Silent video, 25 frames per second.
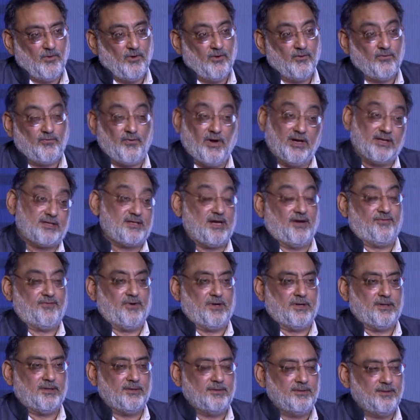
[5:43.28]
First
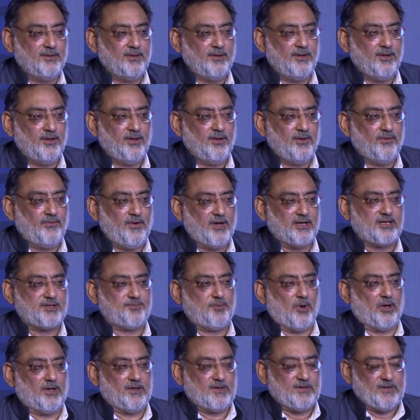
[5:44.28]
effort, first
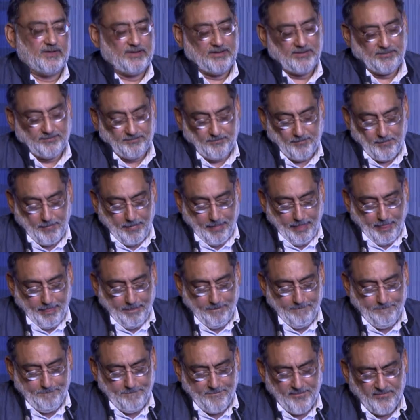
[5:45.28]
policy,
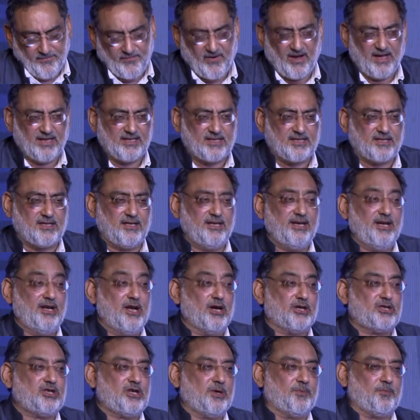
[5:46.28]
first
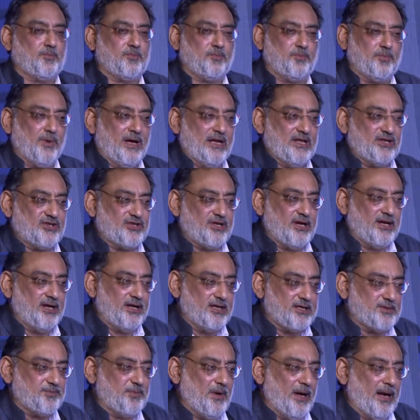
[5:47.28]
leadership instinct
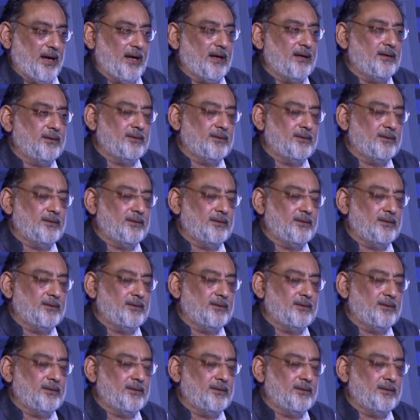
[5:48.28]
displayed.